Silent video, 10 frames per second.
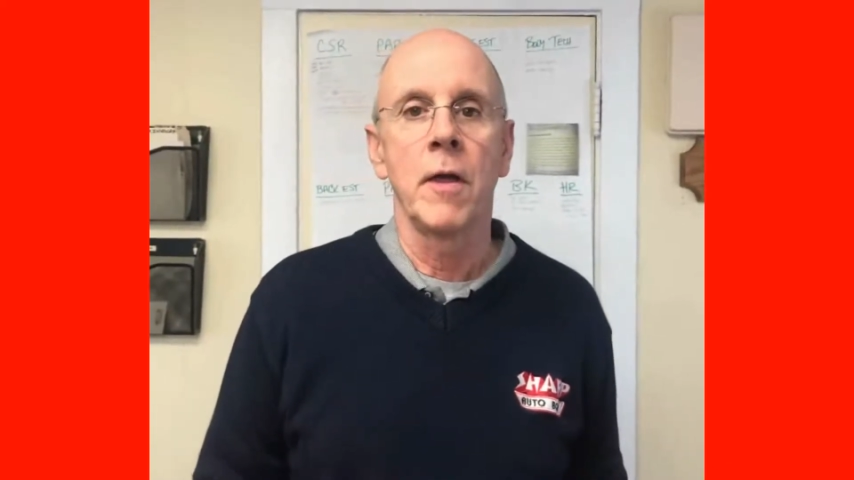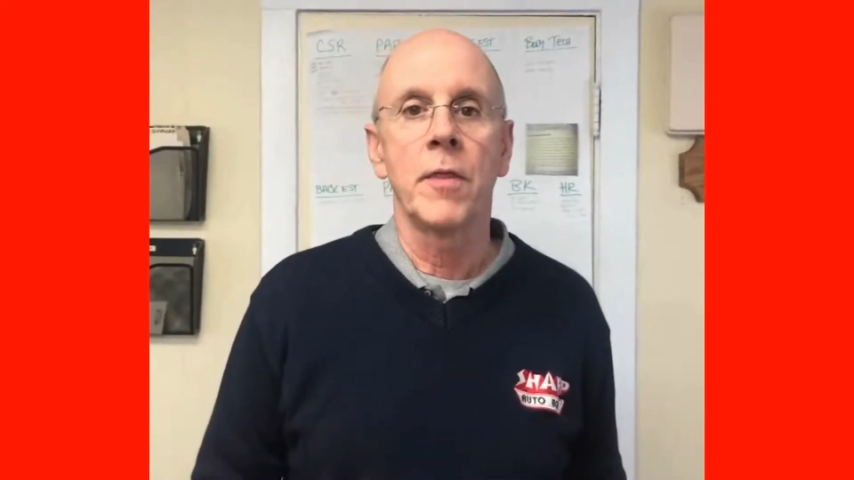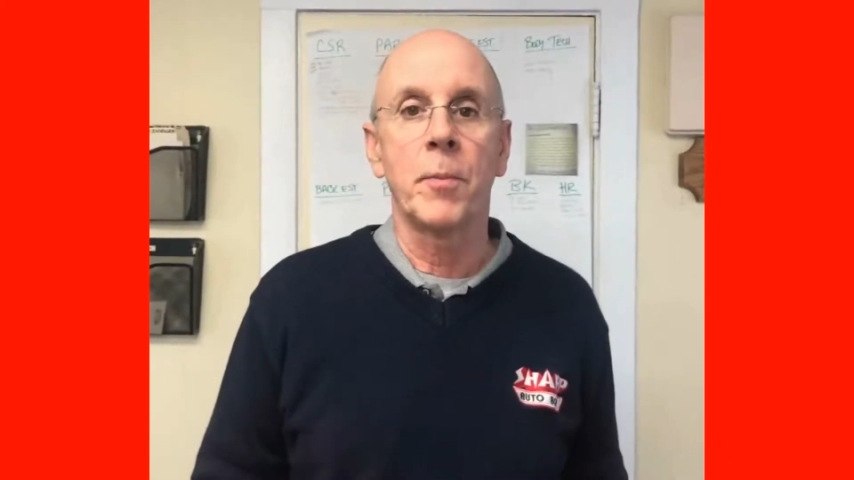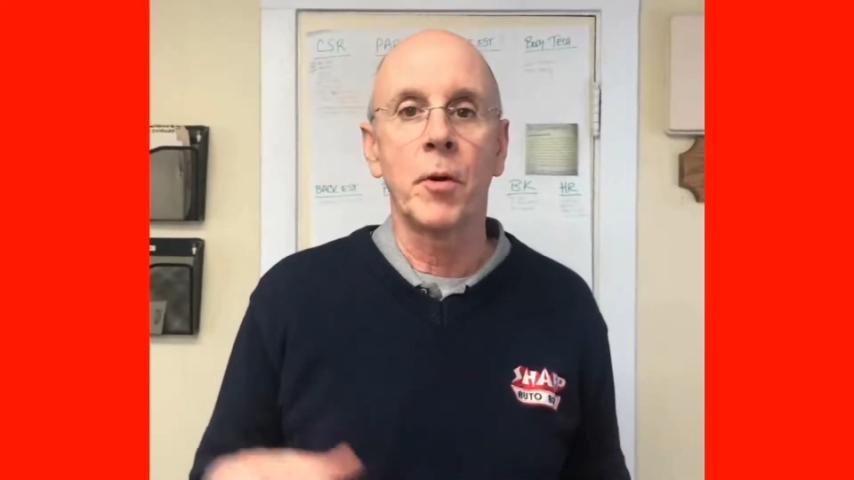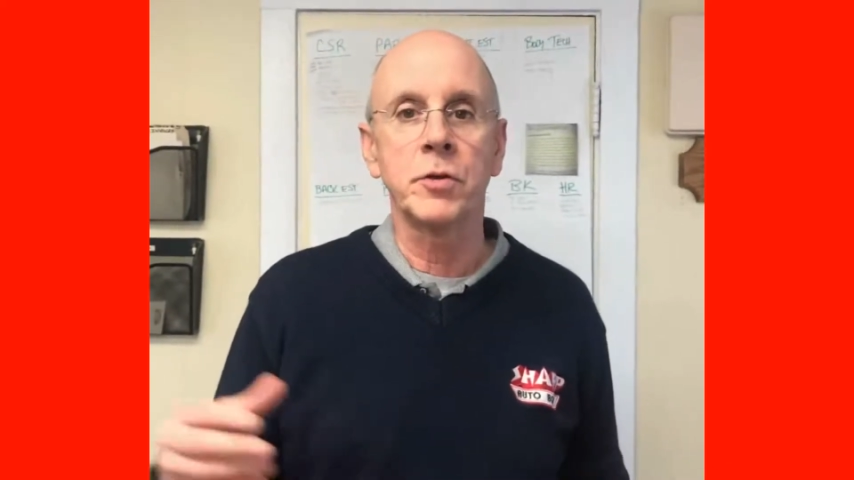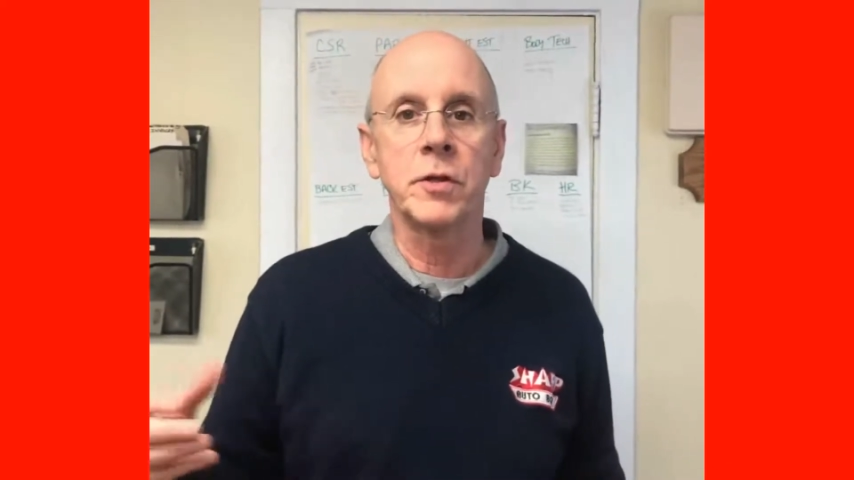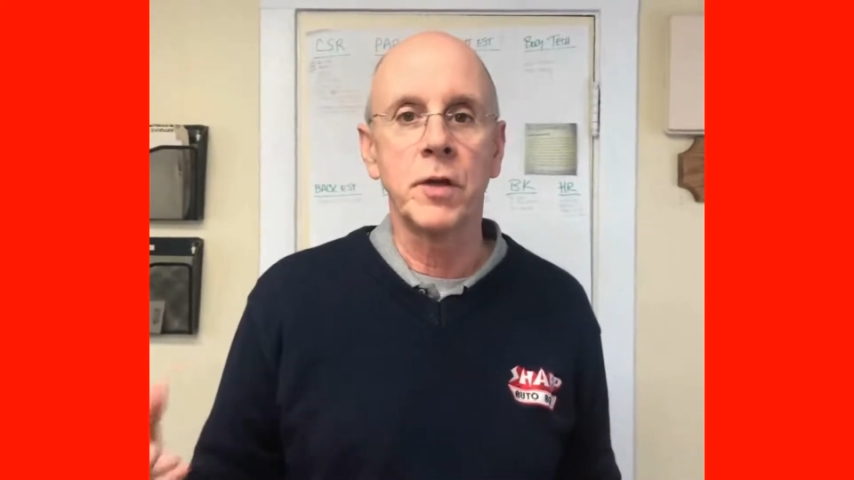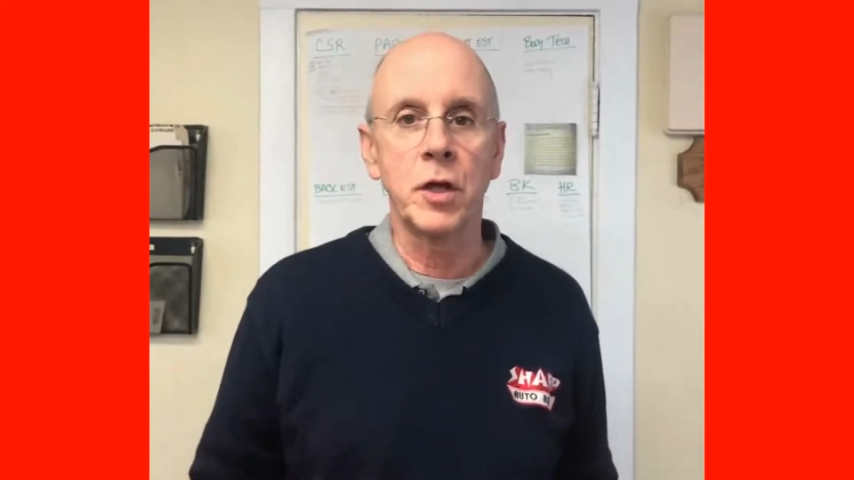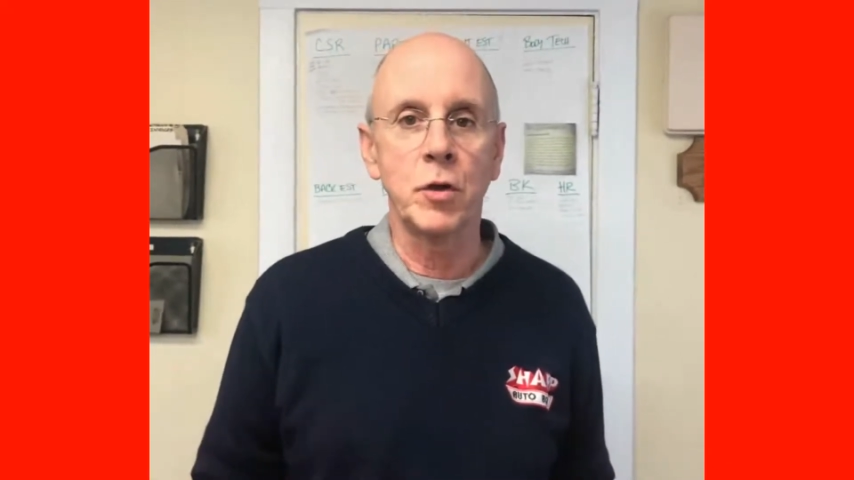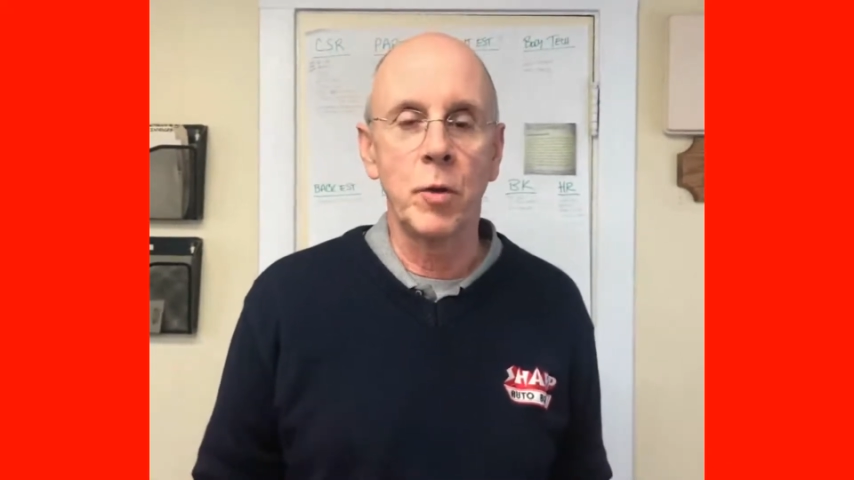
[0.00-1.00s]
The person
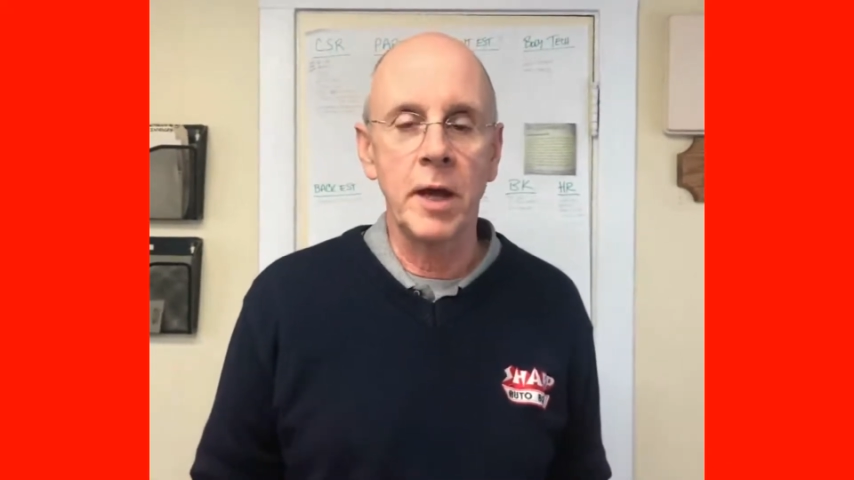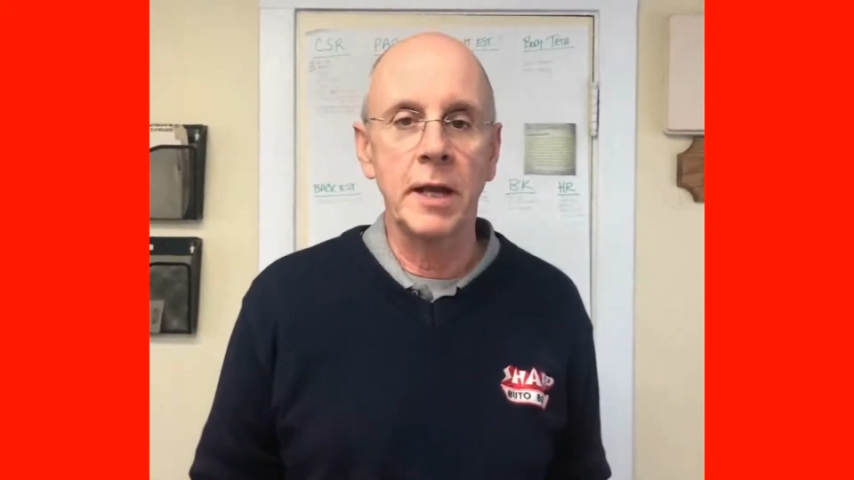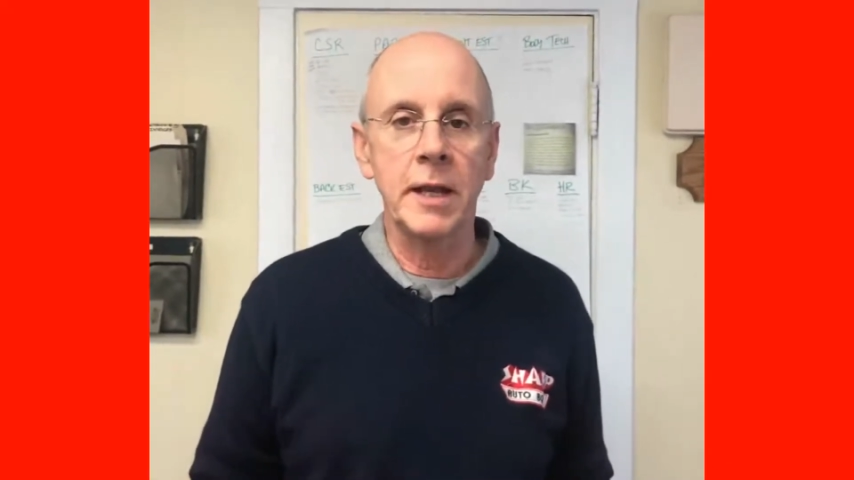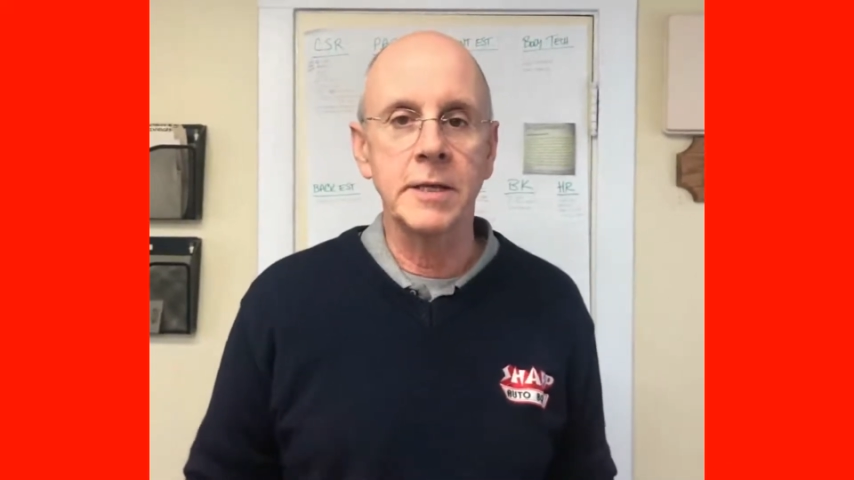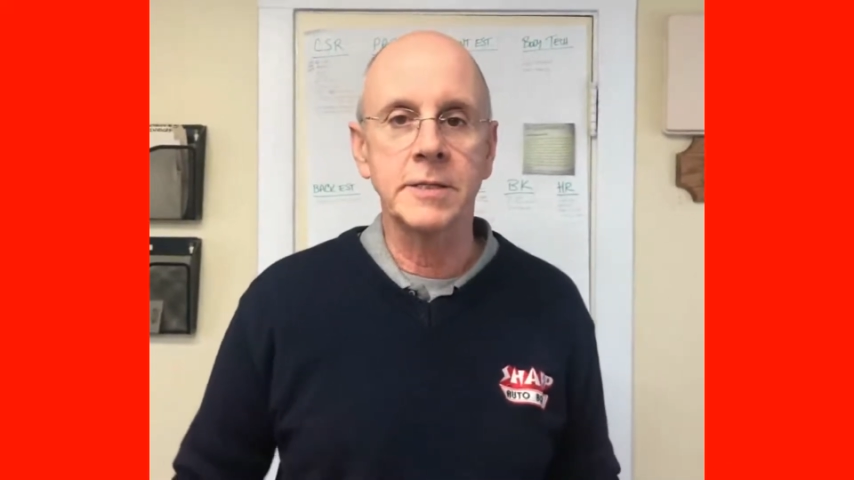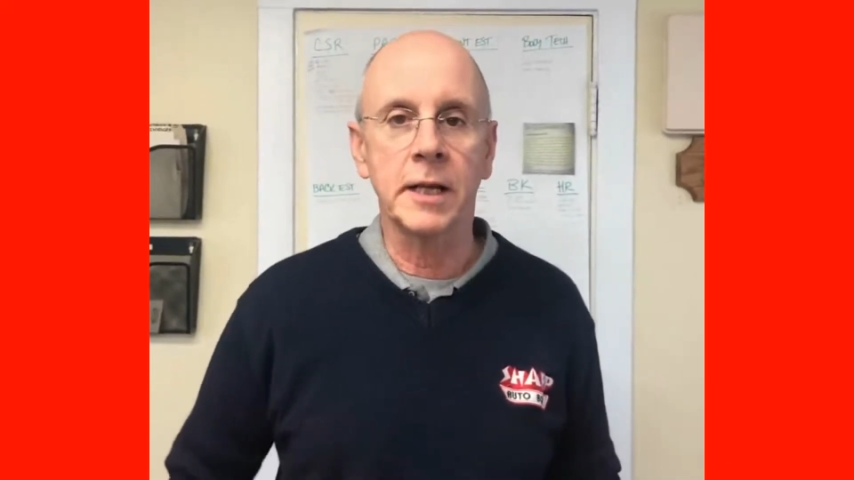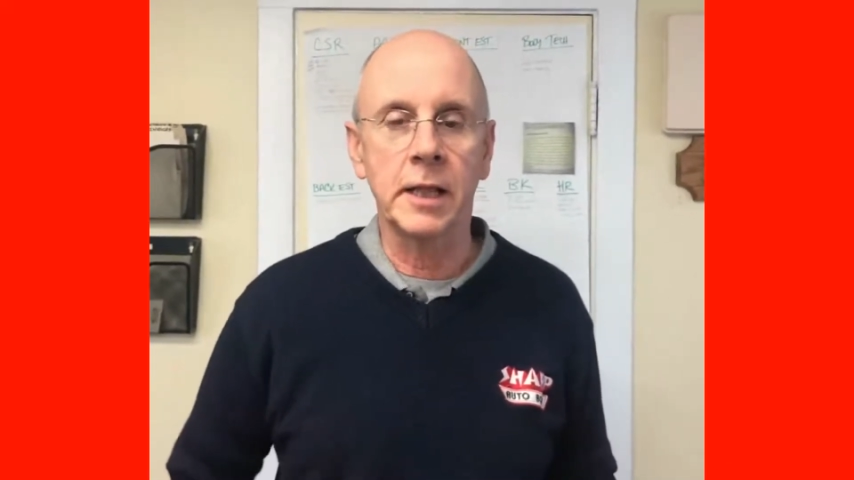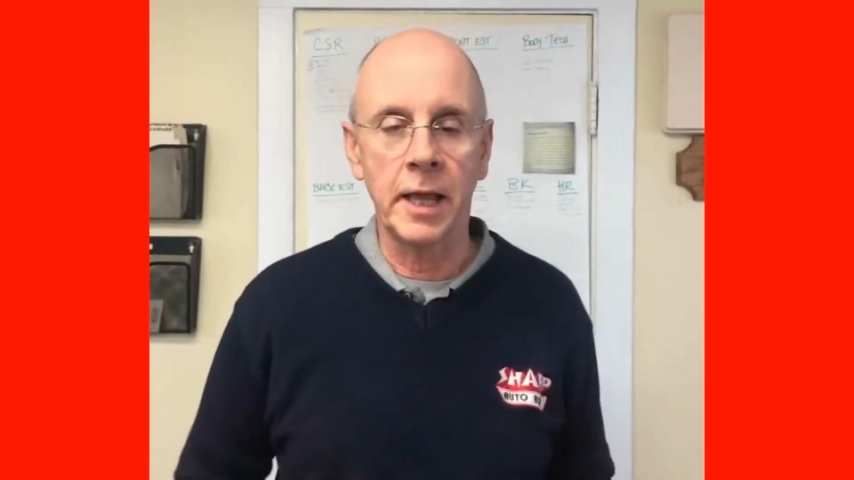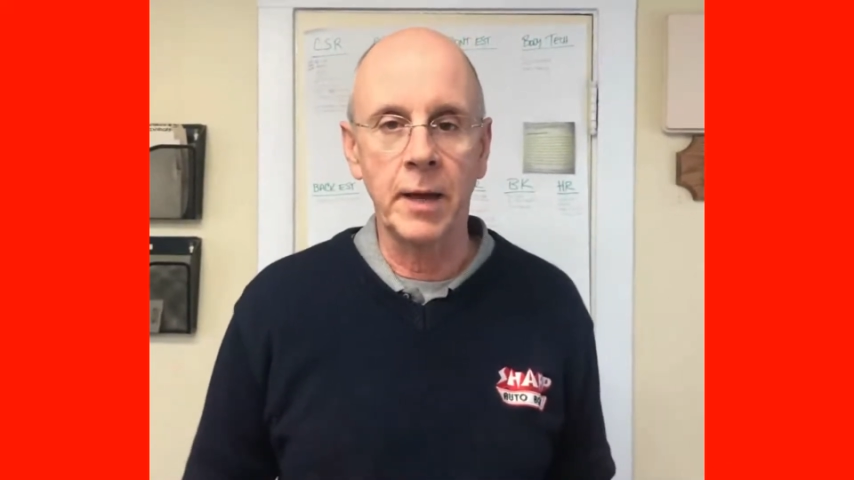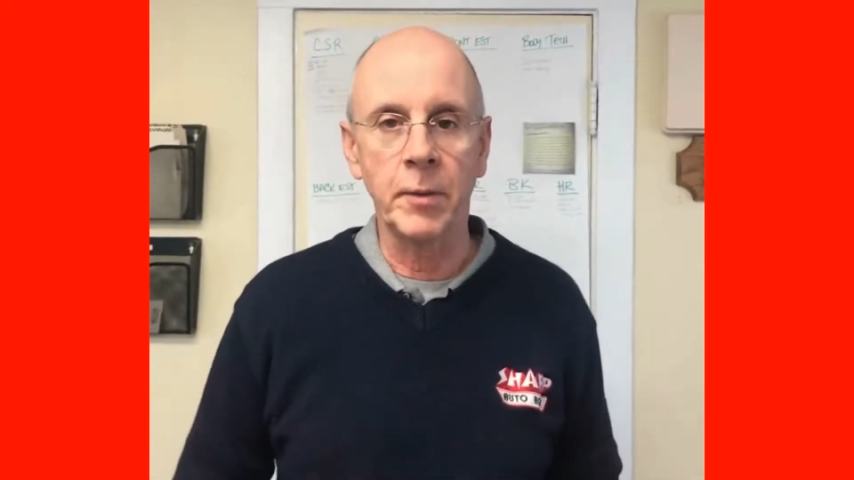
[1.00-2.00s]
that you hit is the
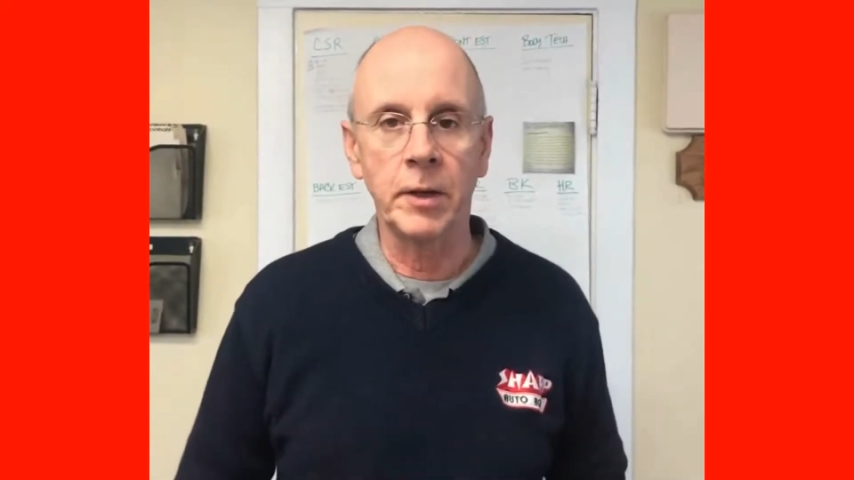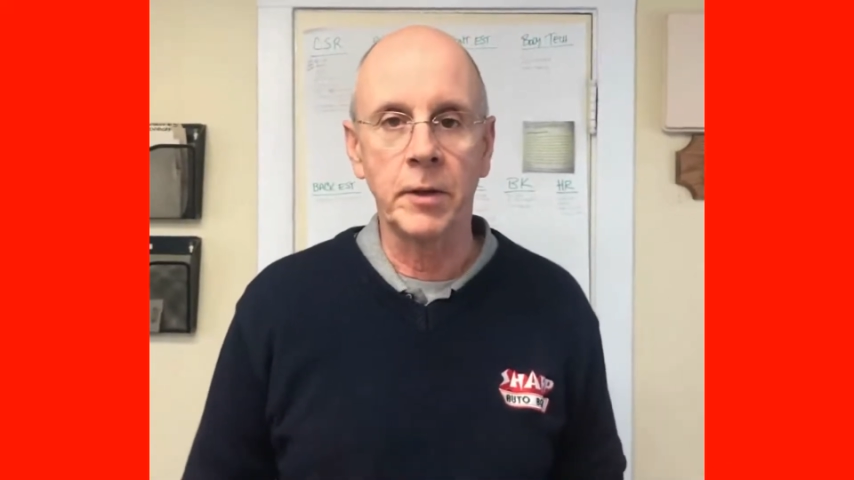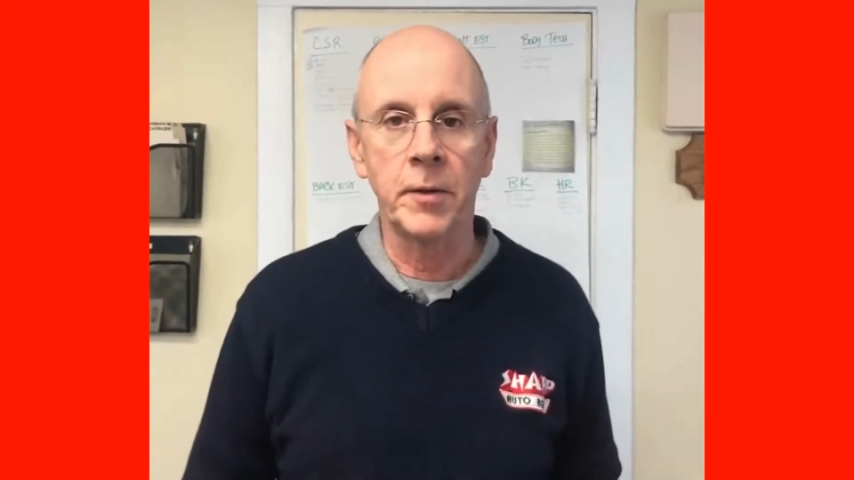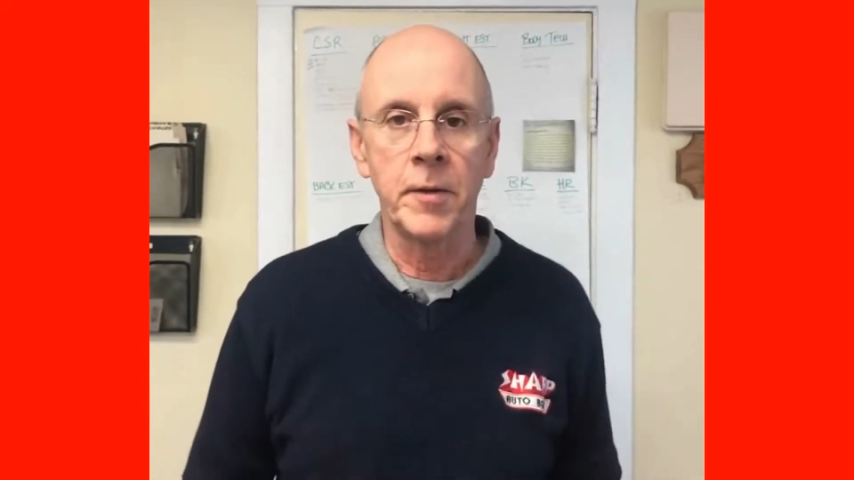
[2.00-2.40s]
claimant.